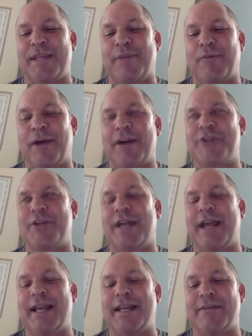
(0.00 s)
and then we're actually
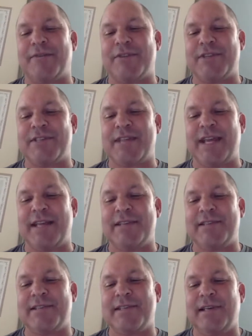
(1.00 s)
in 8 different
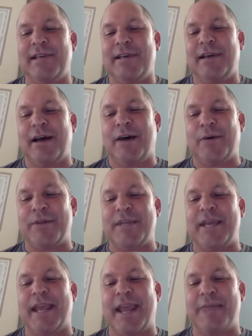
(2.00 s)
states with
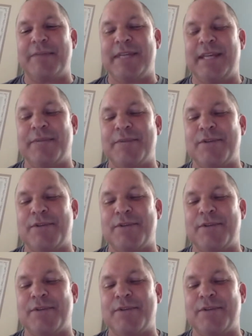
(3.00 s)
day camp teams.